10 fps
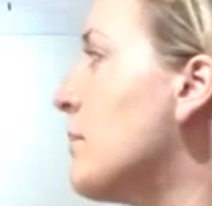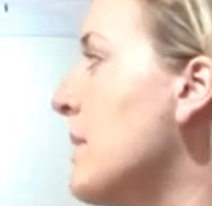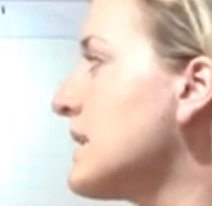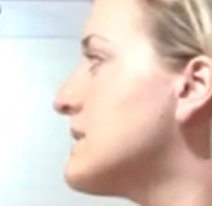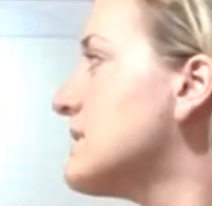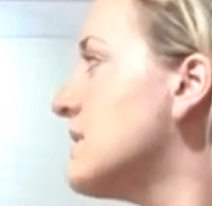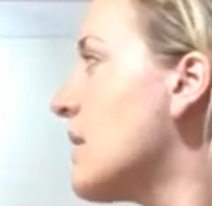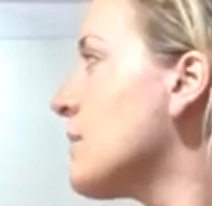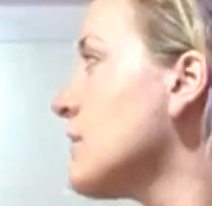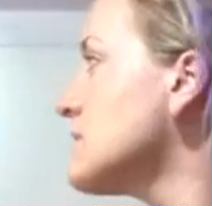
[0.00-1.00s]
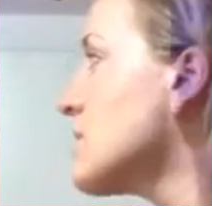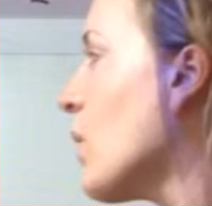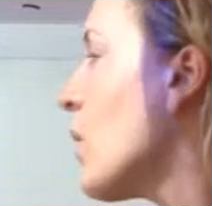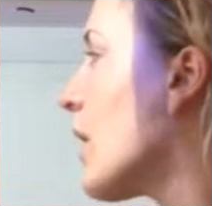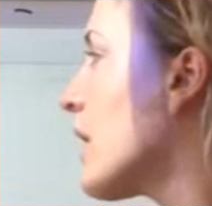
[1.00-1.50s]
mixed numbers
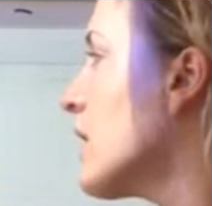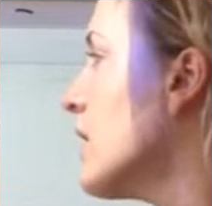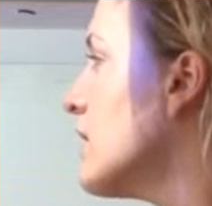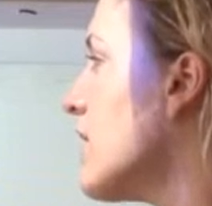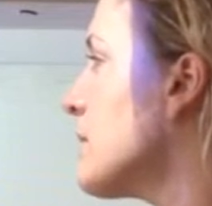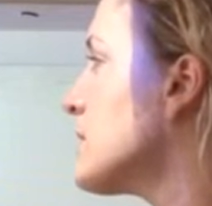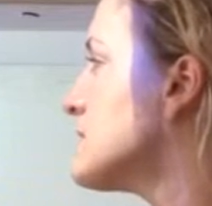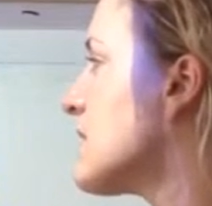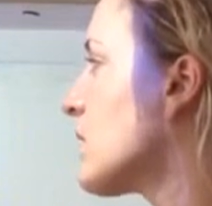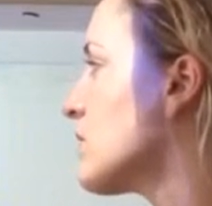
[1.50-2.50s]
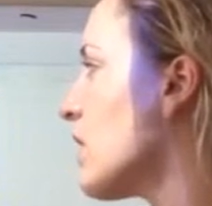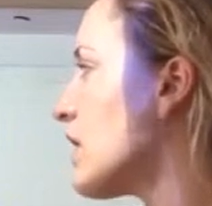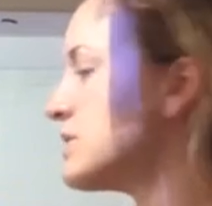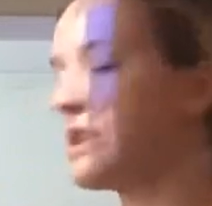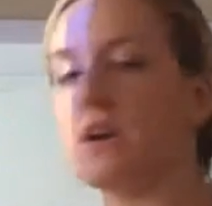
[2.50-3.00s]
or numbers that are
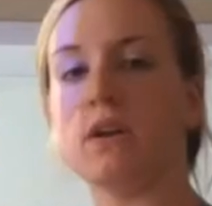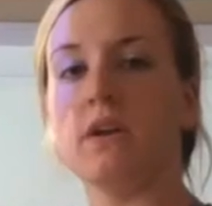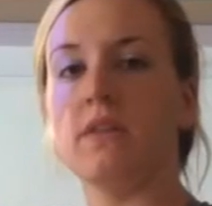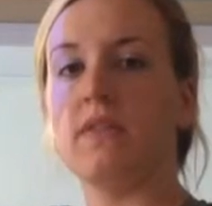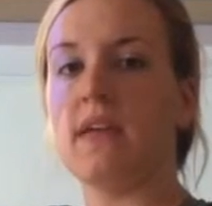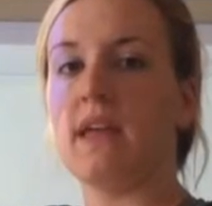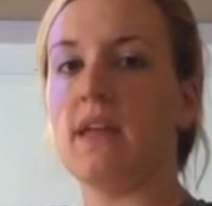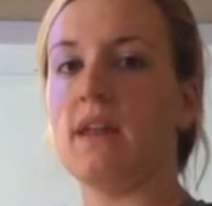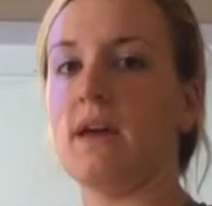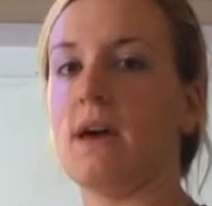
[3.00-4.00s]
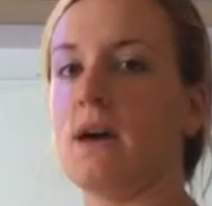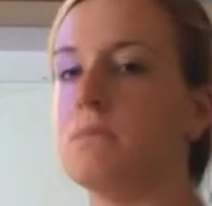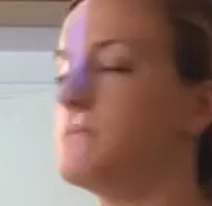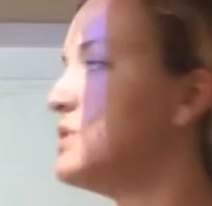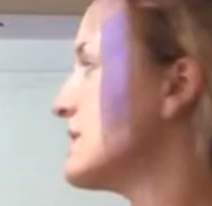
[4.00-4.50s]
larger than
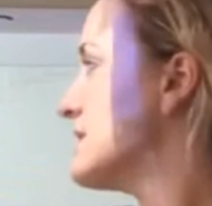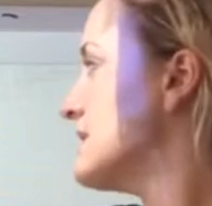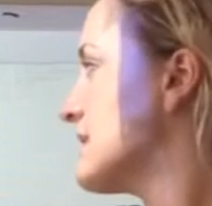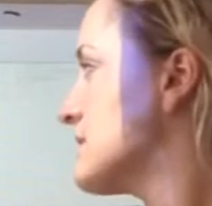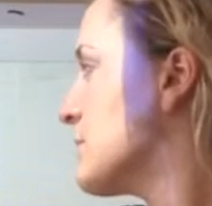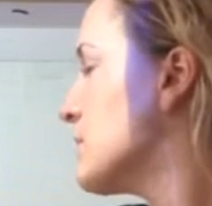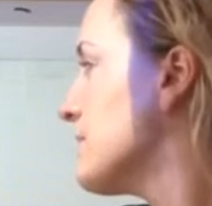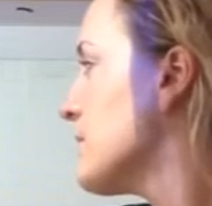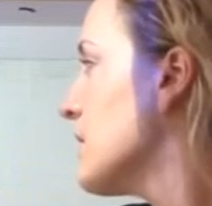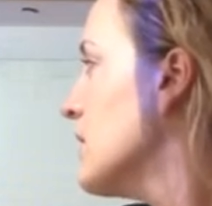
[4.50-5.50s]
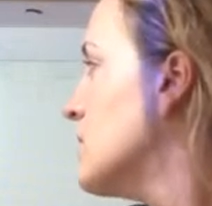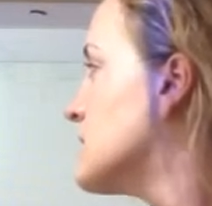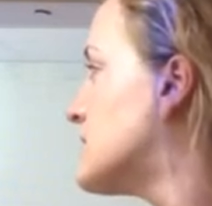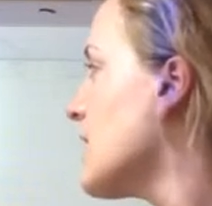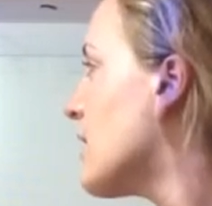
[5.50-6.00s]
just a decimal.
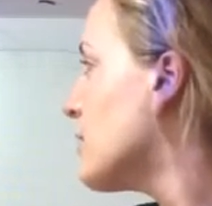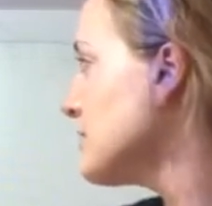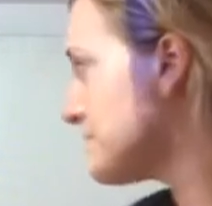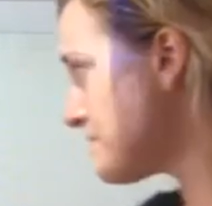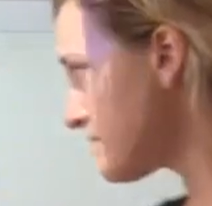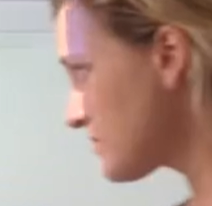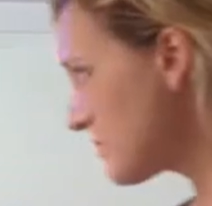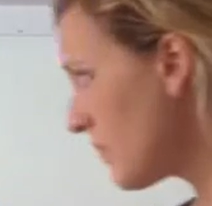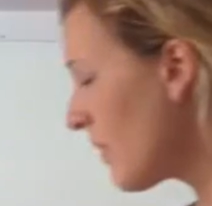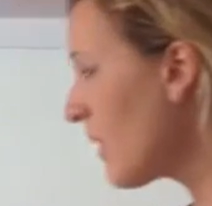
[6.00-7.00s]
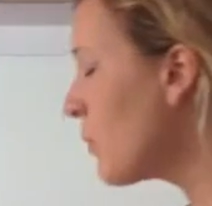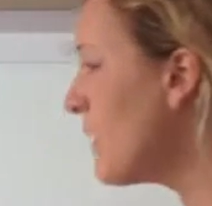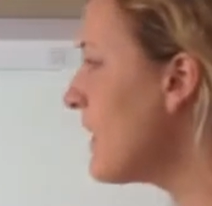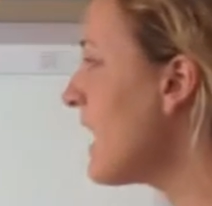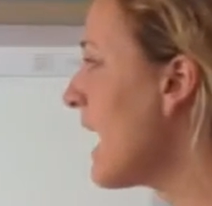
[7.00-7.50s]
So
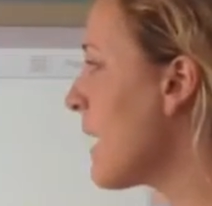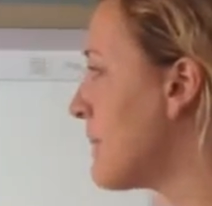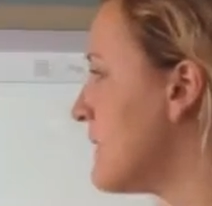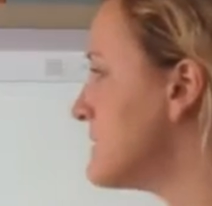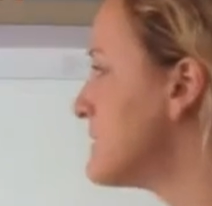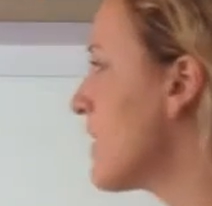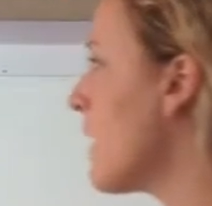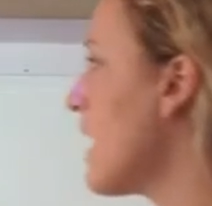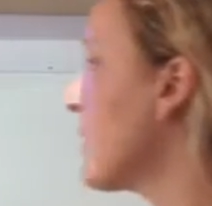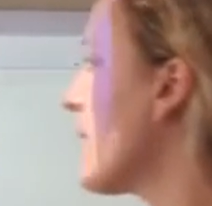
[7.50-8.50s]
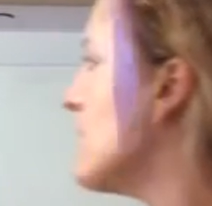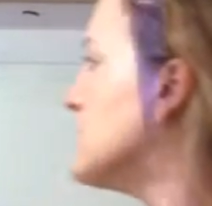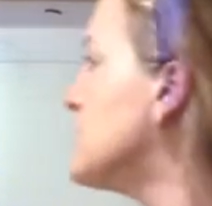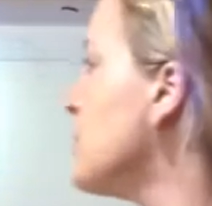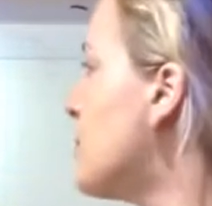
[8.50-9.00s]
when that happens, go ahead and write
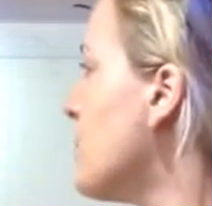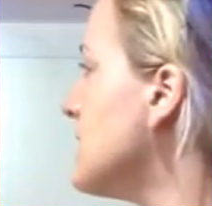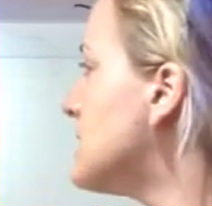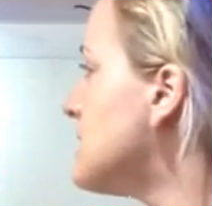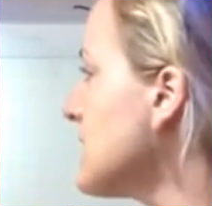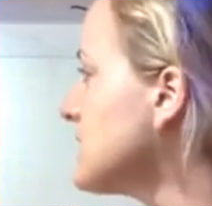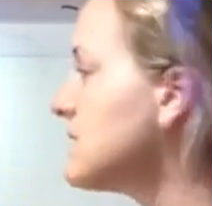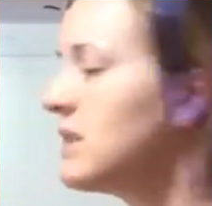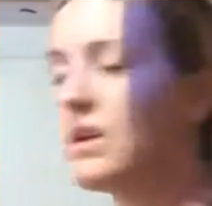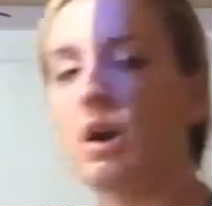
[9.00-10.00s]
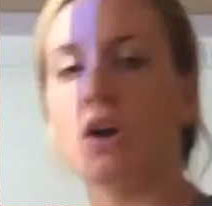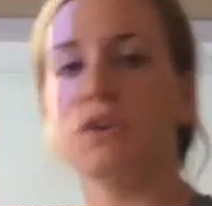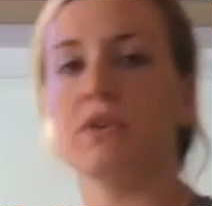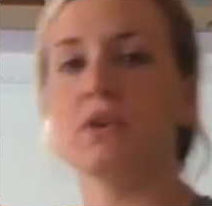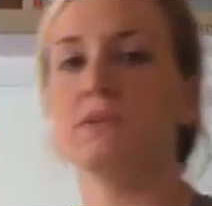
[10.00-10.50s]
2.6 on
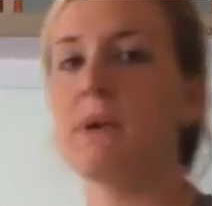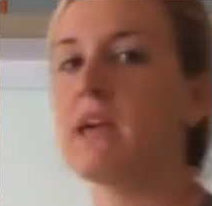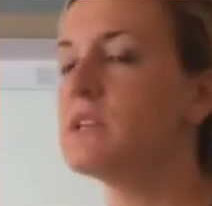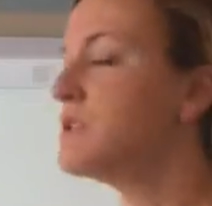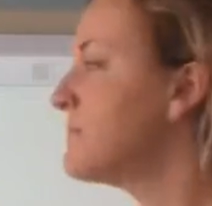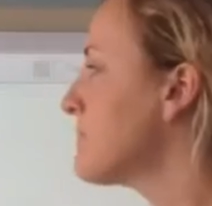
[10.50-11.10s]
your notes page.